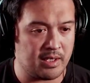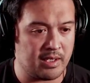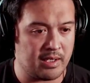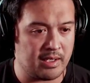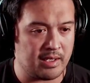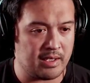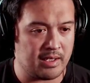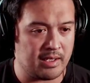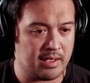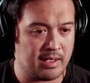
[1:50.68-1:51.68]

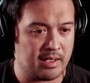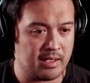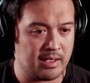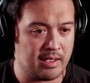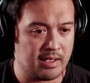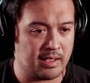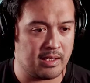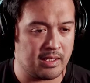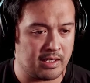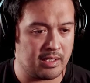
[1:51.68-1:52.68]

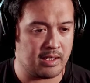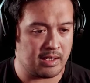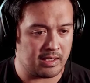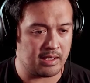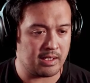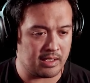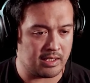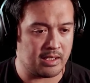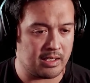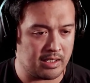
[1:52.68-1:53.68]

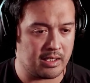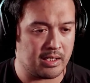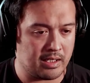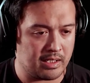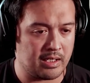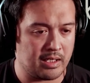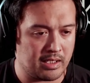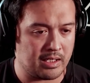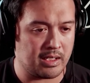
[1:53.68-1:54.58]
(no one is talking)